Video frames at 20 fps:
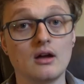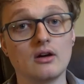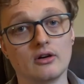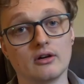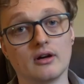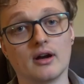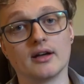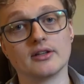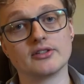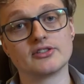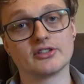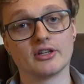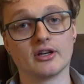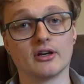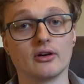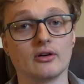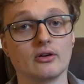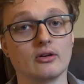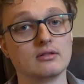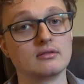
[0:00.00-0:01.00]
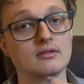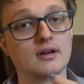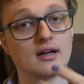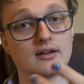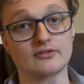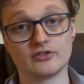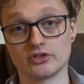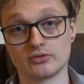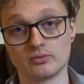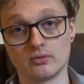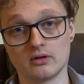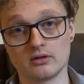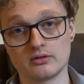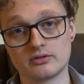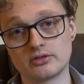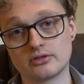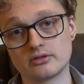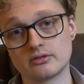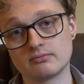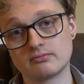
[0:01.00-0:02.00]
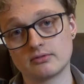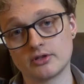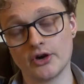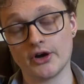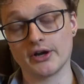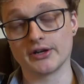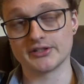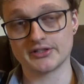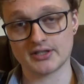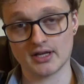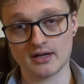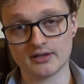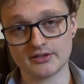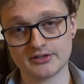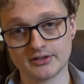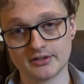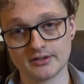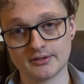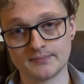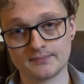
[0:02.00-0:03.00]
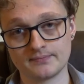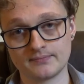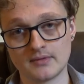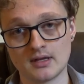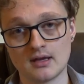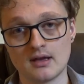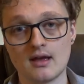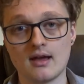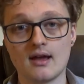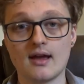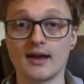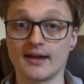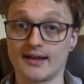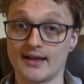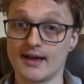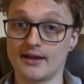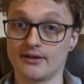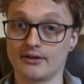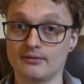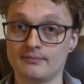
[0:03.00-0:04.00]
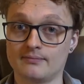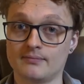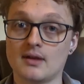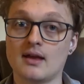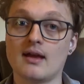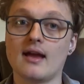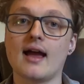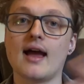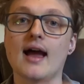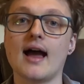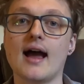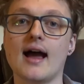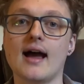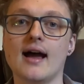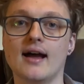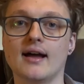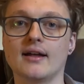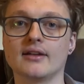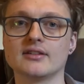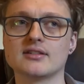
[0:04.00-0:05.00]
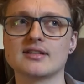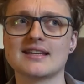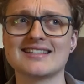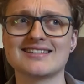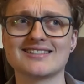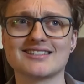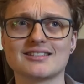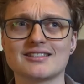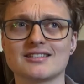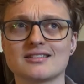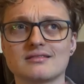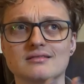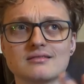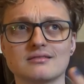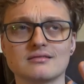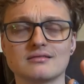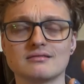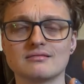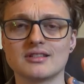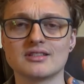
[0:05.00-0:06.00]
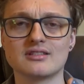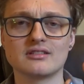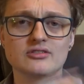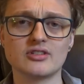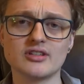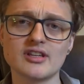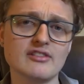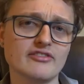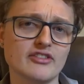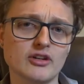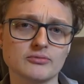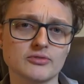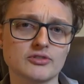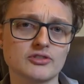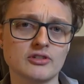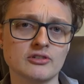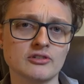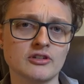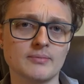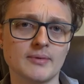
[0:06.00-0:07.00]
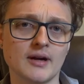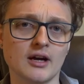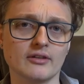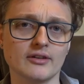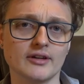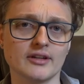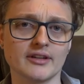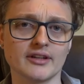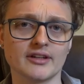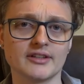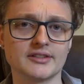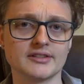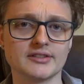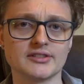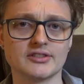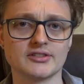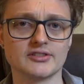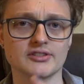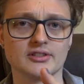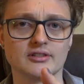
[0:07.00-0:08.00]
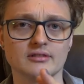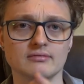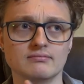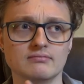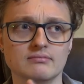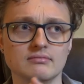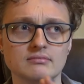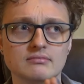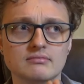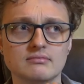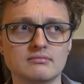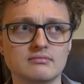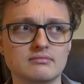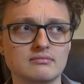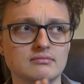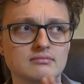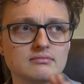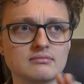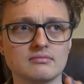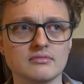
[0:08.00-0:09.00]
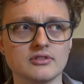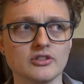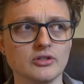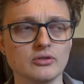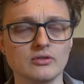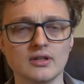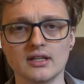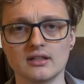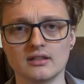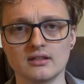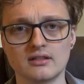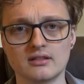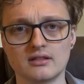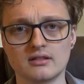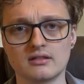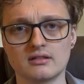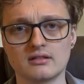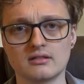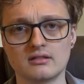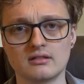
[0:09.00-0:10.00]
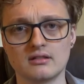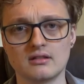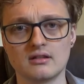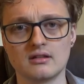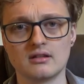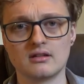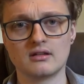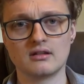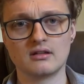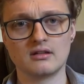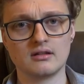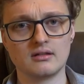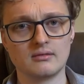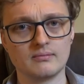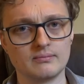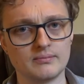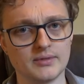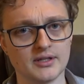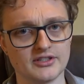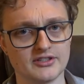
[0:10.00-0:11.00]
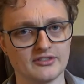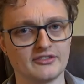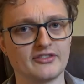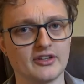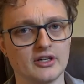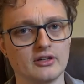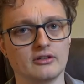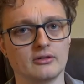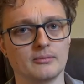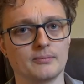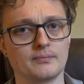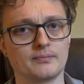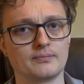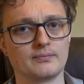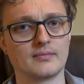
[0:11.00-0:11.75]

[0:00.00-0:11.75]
Alright, so I've just watched Koyaanisqatsi again, and it's a tricky film to talk about really because it's such a unique piece of film.